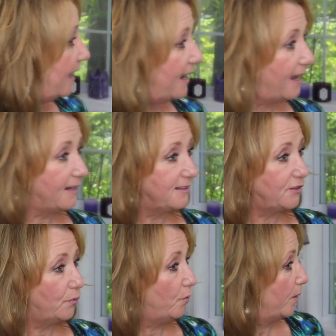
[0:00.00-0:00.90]

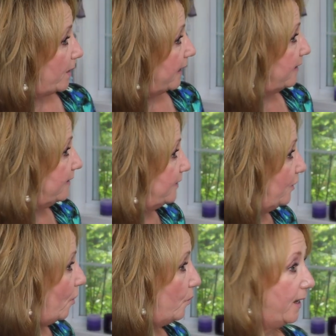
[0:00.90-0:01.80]
and where my
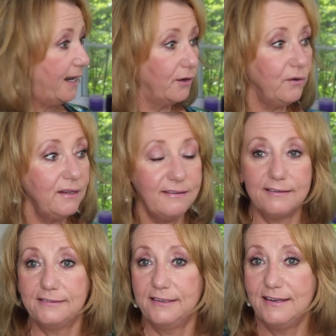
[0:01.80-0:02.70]
own hair
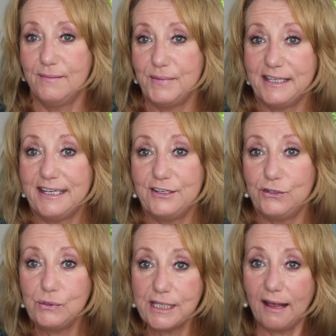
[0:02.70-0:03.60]
is? I mean, can
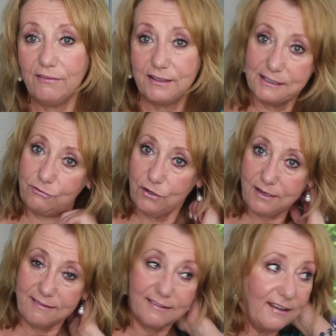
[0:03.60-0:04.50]
you tell the
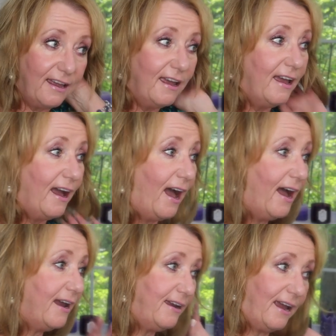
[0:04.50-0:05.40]
difference?
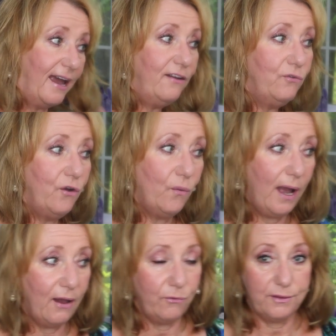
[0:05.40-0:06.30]
I, I don't know
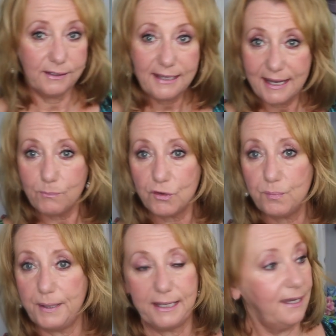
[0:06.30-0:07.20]
how the
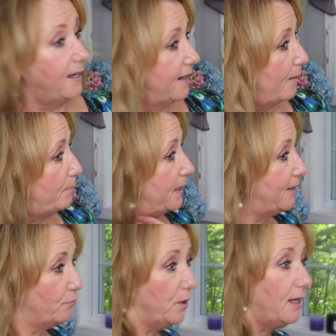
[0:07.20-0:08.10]
camera's picking it up, but
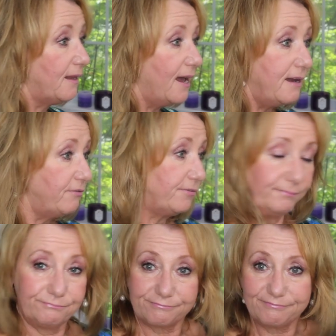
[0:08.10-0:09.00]
in real
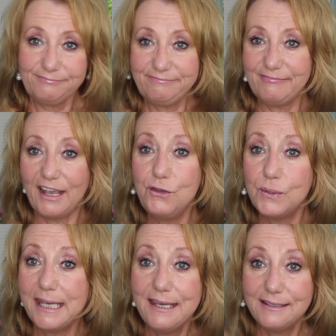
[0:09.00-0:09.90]
life,
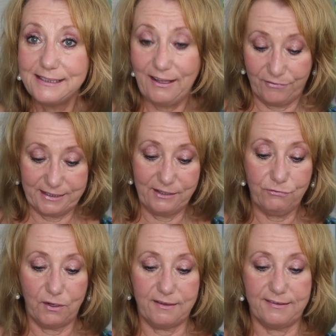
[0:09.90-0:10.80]
you can't tell the
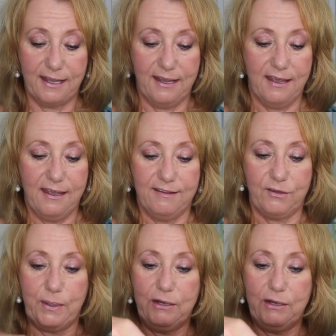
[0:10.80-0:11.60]
difference. So